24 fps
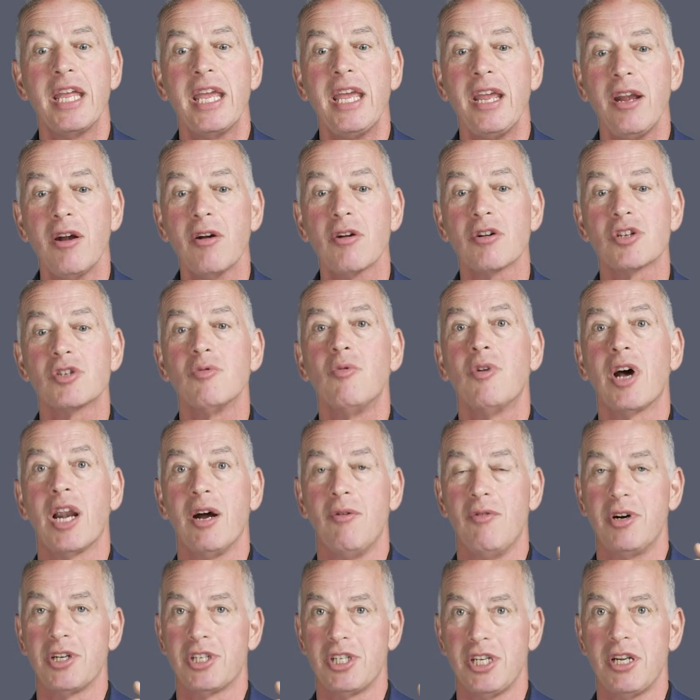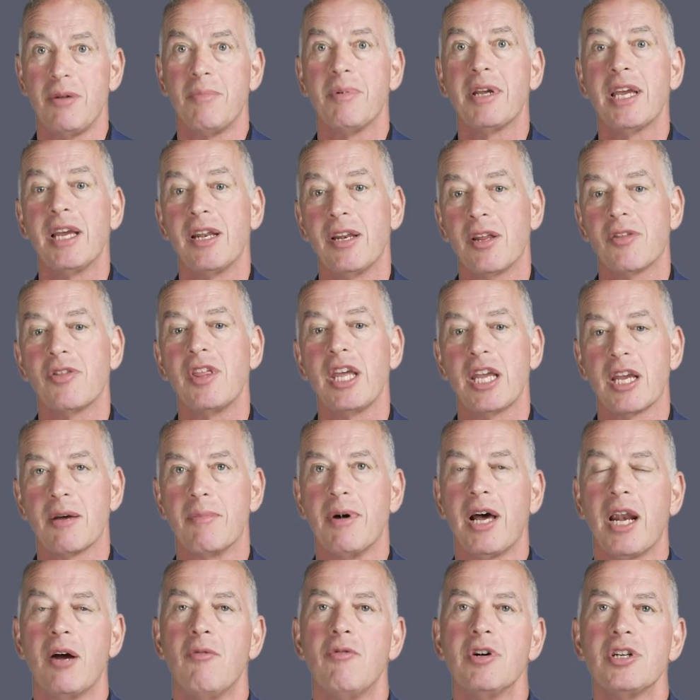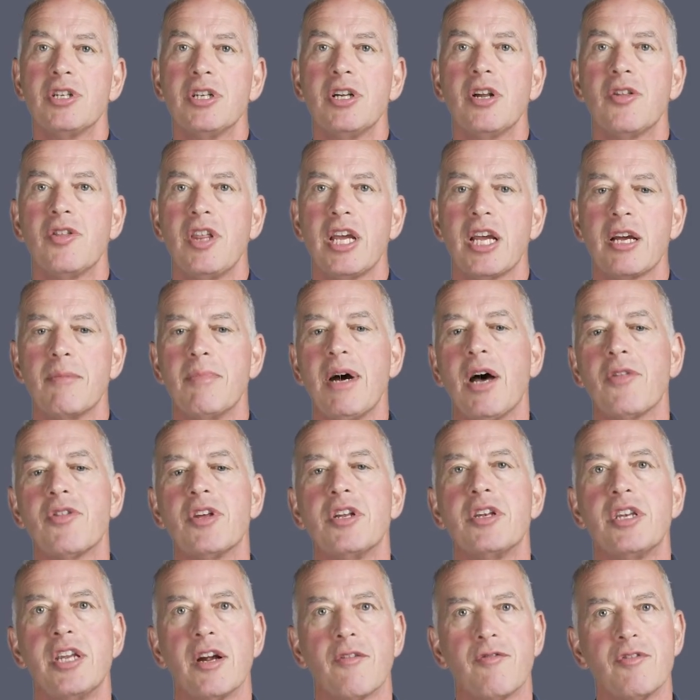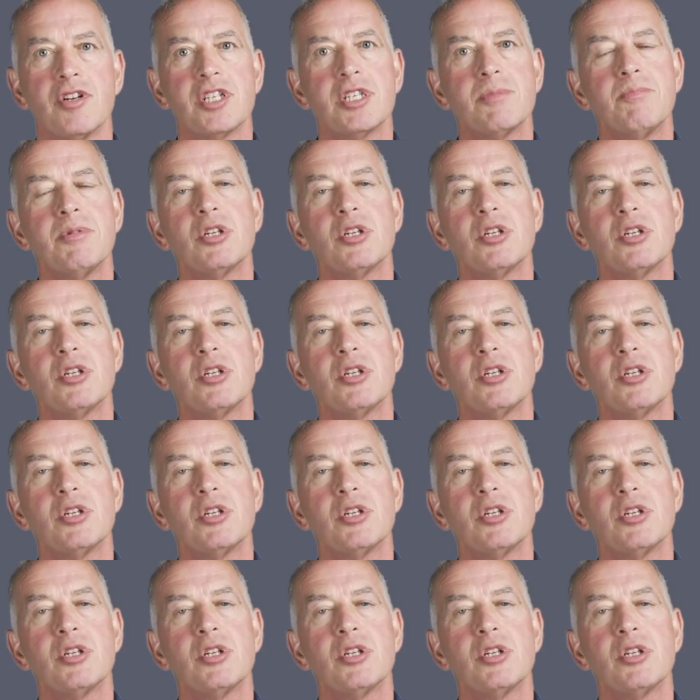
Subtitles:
here's what I want you to begin to think about. I want you to think about the difference